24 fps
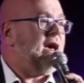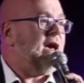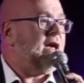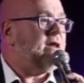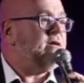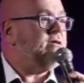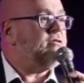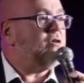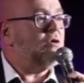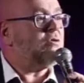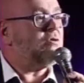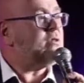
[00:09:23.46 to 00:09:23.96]

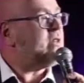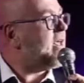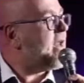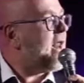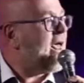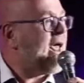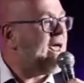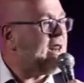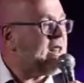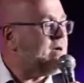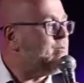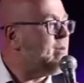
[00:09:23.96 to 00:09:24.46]
And don't let
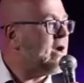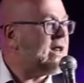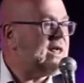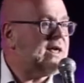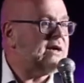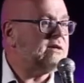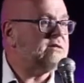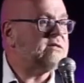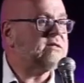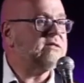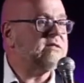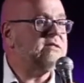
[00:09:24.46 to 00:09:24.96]
anybody
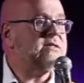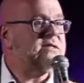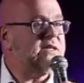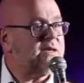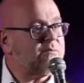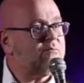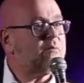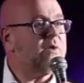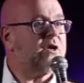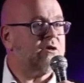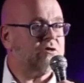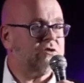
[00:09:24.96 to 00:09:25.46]
else
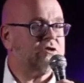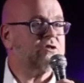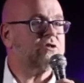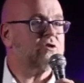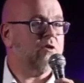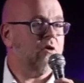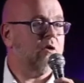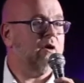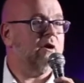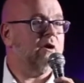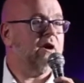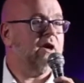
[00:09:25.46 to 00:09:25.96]
dim your
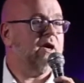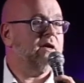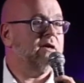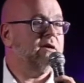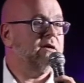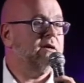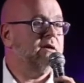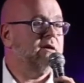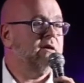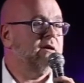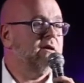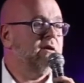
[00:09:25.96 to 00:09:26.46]
story.
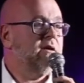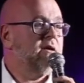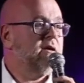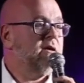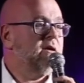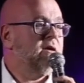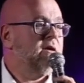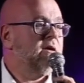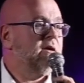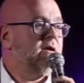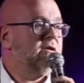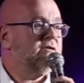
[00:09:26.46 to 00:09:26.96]

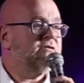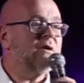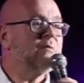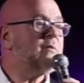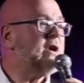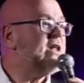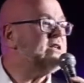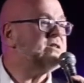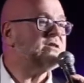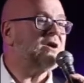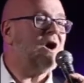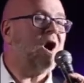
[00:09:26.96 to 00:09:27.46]

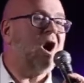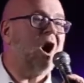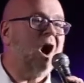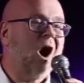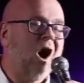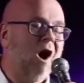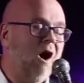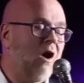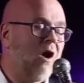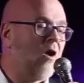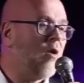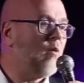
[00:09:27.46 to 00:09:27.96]
Somebody's
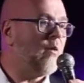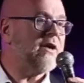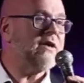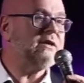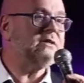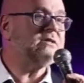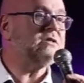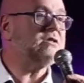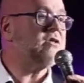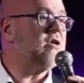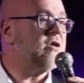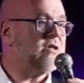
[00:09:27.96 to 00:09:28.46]

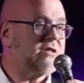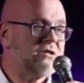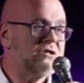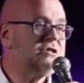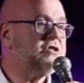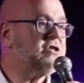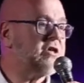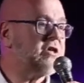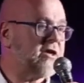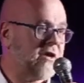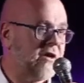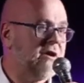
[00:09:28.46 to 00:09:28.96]
always going to
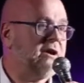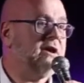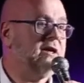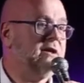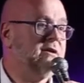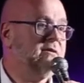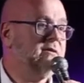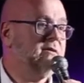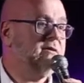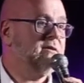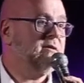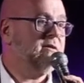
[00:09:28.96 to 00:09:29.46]
shit on
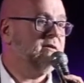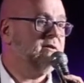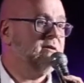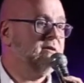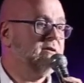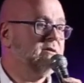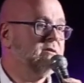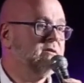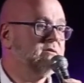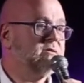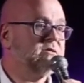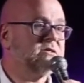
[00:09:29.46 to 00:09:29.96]
it.
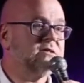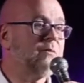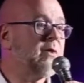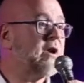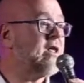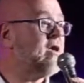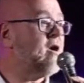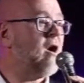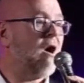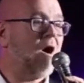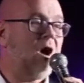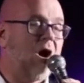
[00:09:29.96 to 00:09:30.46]

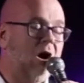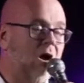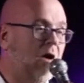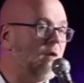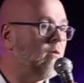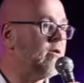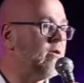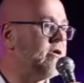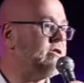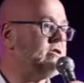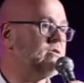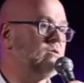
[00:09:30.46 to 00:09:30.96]
Somebody
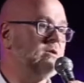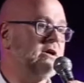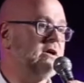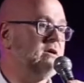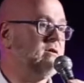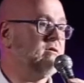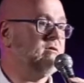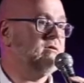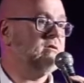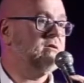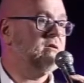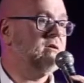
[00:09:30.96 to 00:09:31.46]
always
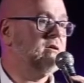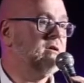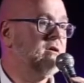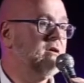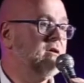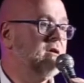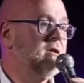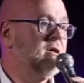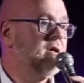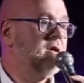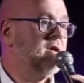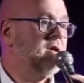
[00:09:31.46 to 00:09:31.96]
will.
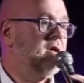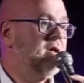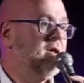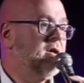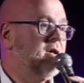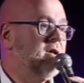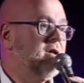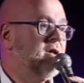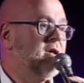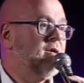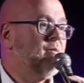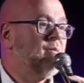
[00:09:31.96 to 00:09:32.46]

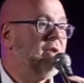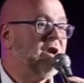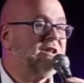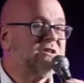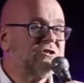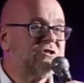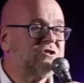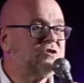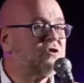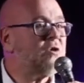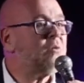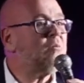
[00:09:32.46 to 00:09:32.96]
But
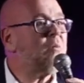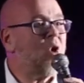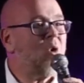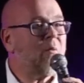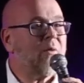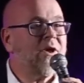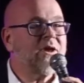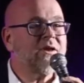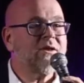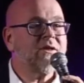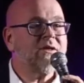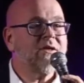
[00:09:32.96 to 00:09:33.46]
it's your
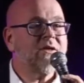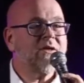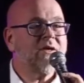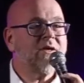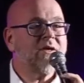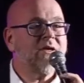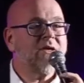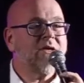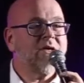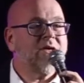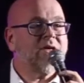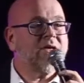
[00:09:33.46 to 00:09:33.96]
moment.
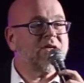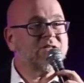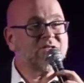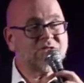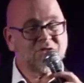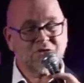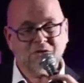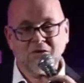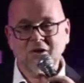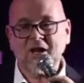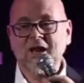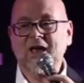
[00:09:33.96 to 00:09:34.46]

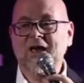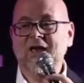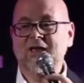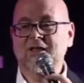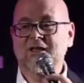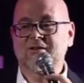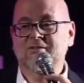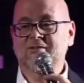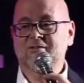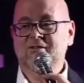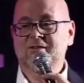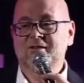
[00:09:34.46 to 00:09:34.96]
It's your
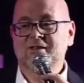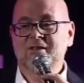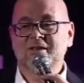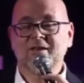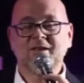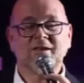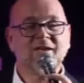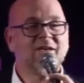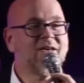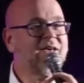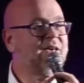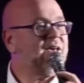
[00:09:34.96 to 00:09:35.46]
light.
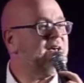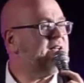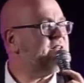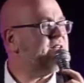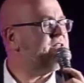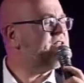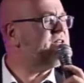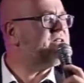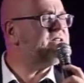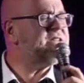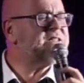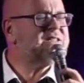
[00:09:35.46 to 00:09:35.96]
And
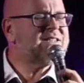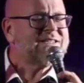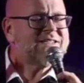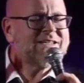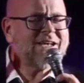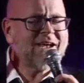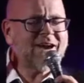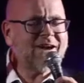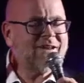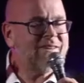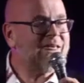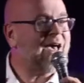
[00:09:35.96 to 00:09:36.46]
just
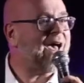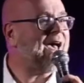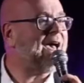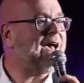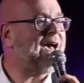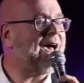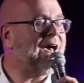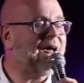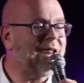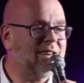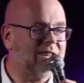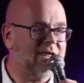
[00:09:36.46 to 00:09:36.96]
share the
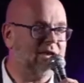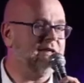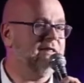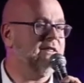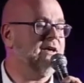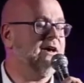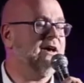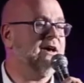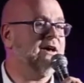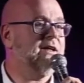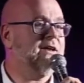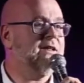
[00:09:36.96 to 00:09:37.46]
hell out of
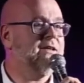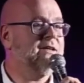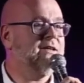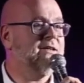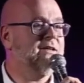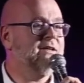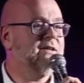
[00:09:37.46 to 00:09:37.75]
that.